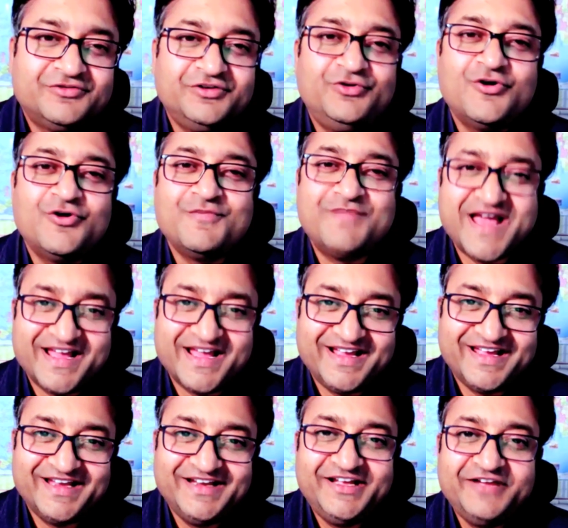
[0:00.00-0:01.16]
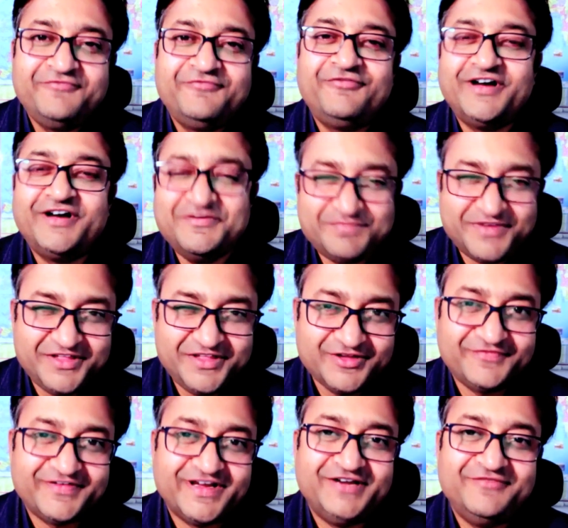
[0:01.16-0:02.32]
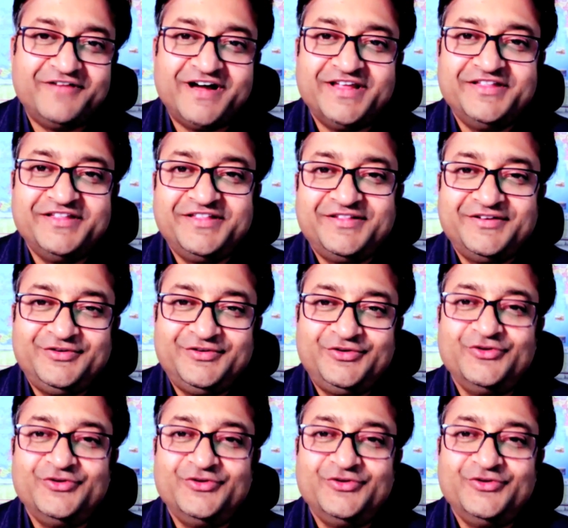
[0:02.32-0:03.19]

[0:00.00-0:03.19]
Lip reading: could go back and give one piece of advice